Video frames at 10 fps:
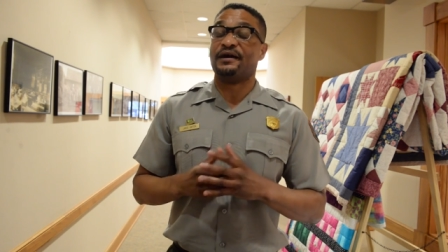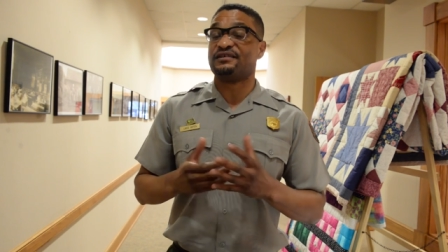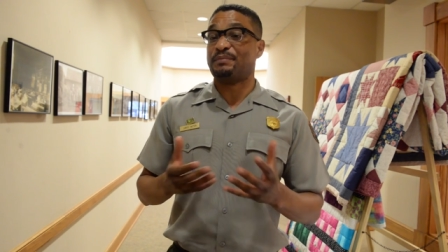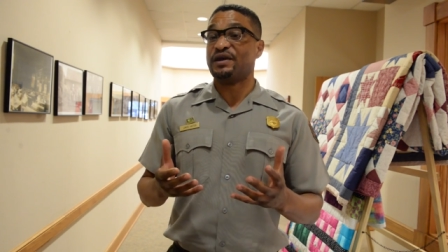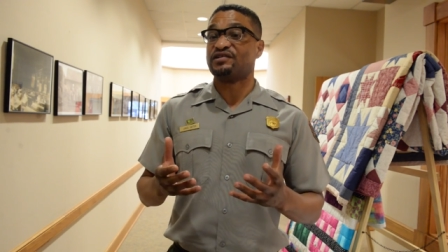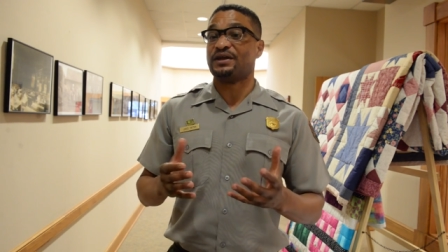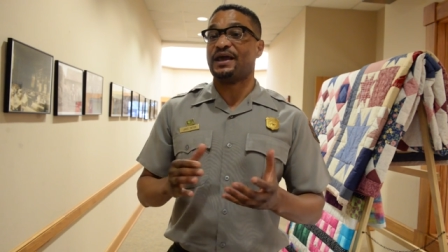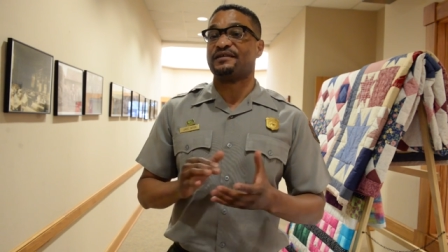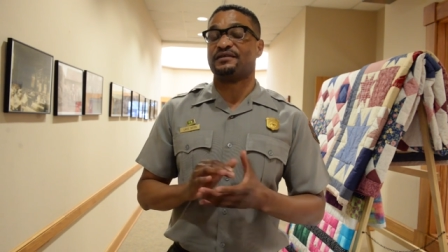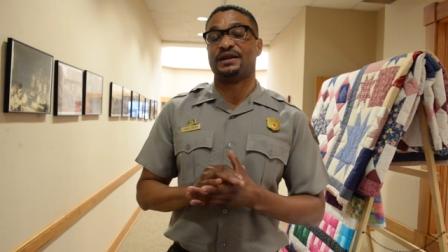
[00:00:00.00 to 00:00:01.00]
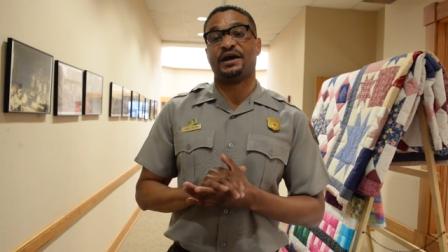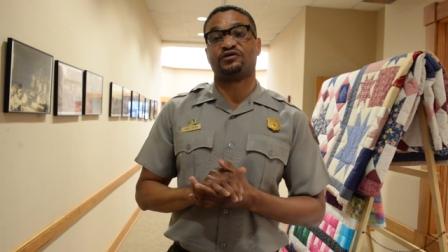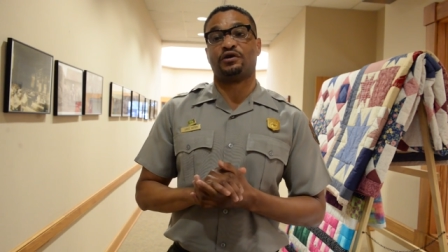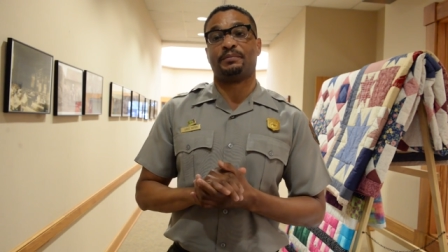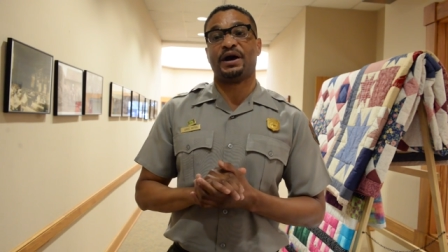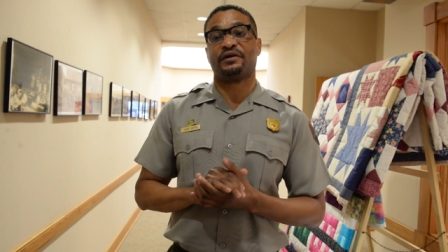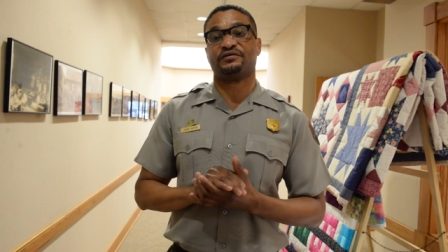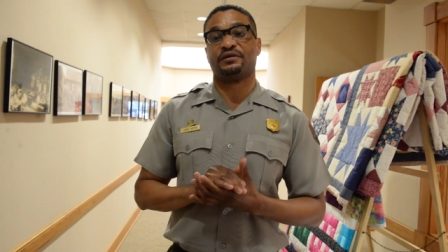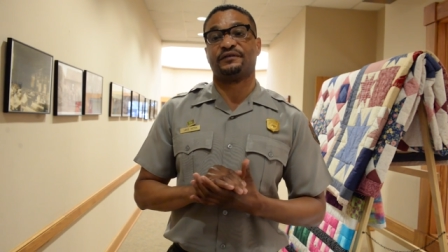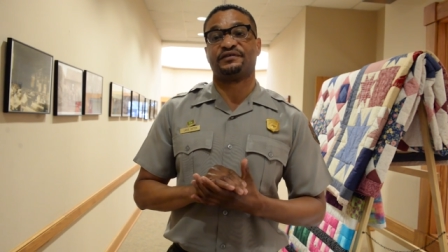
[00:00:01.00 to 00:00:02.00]
especially as the National Park
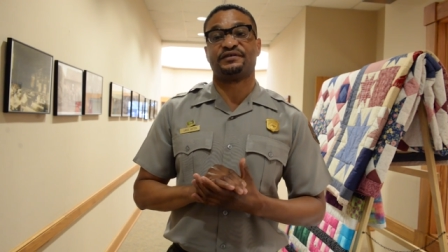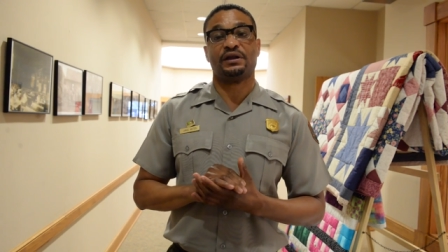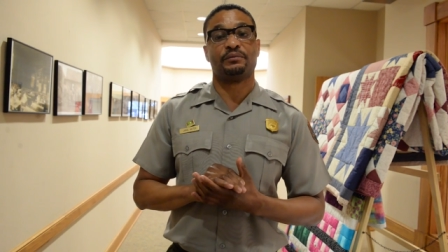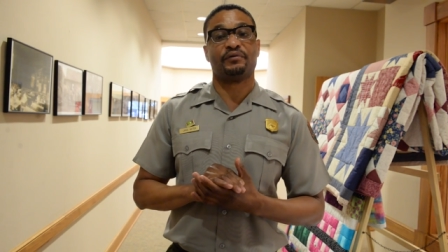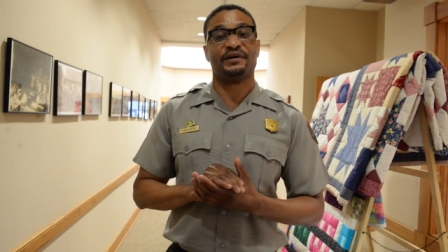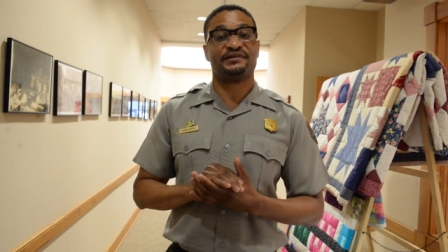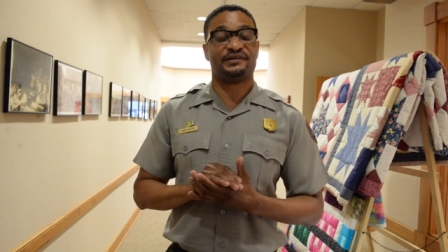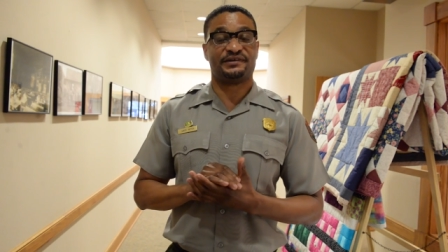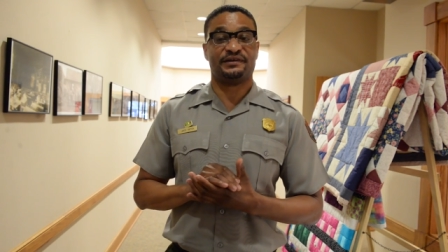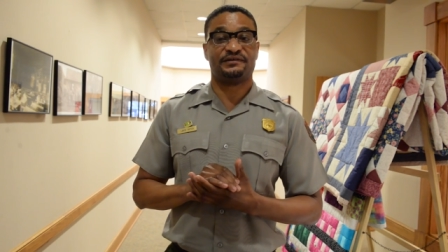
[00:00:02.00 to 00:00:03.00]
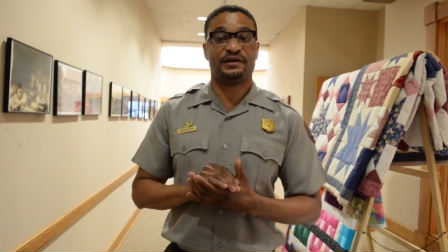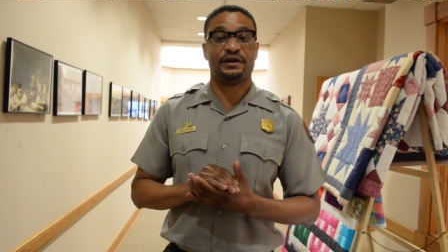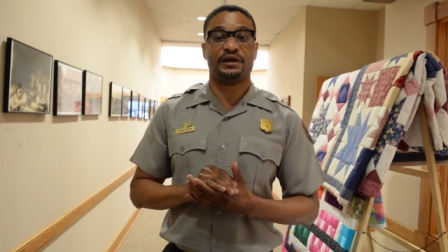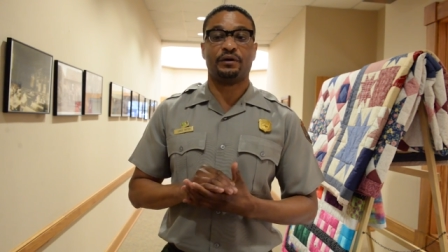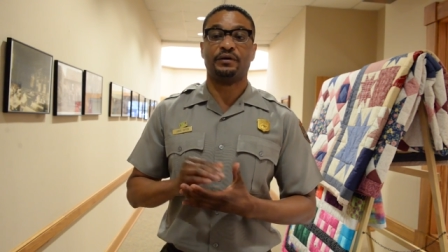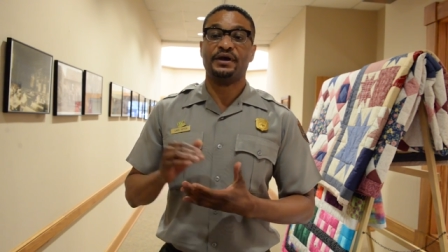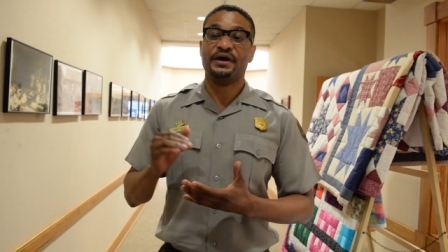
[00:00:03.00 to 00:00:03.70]
Service celebrates its centennial.